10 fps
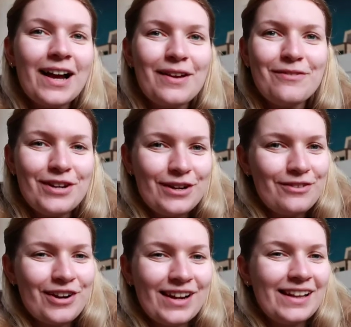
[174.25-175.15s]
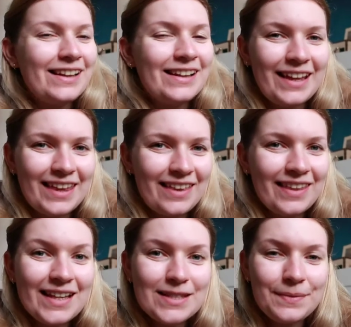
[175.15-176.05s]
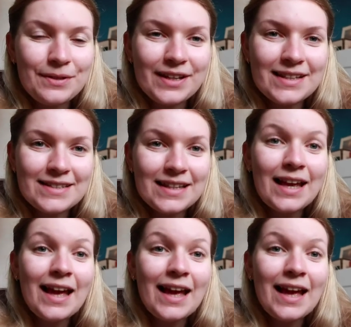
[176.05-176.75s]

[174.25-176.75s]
I am very liking the experience,